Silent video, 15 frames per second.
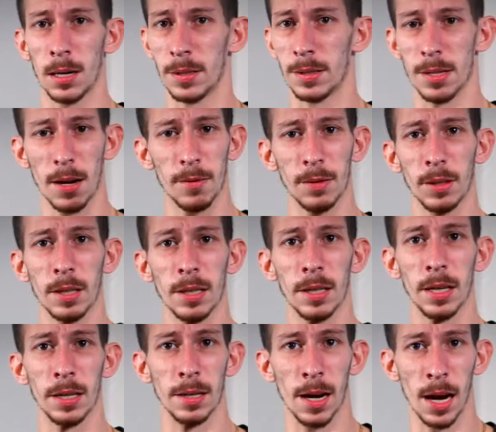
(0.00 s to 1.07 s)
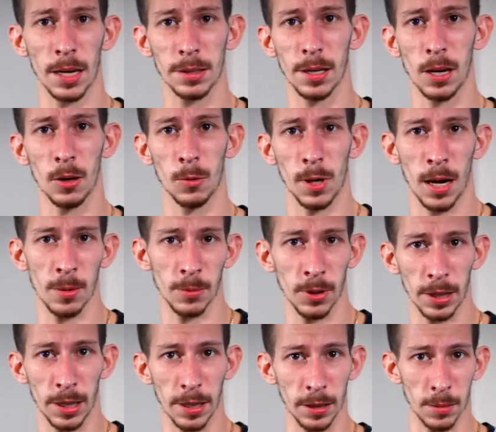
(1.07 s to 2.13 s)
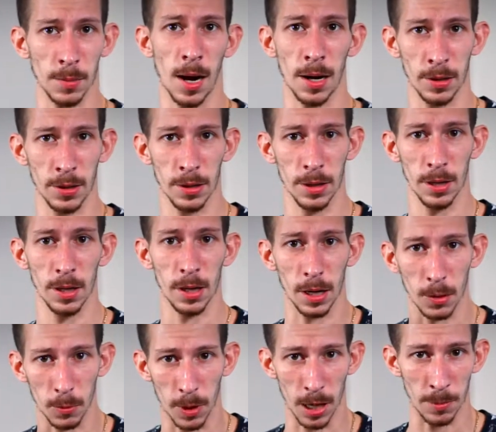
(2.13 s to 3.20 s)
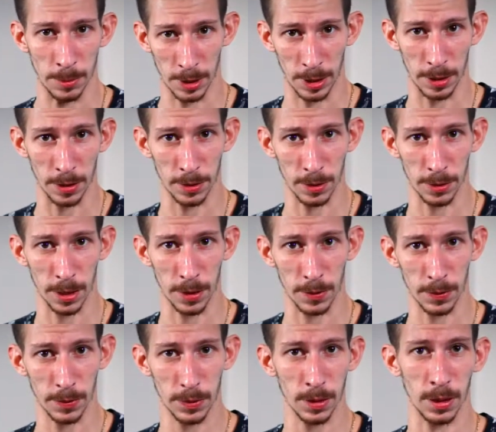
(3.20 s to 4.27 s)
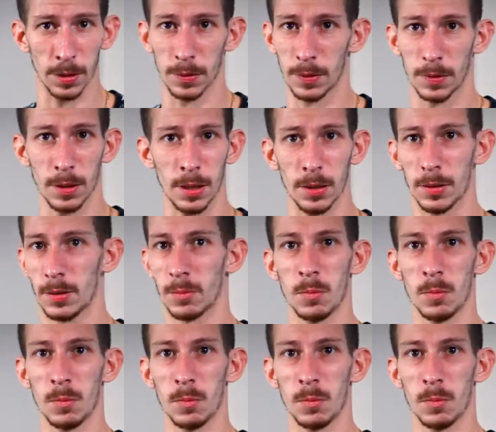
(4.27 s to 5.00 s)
definitely cannot tell when I'm looking at the monitor and when I'm looking at the lens. It's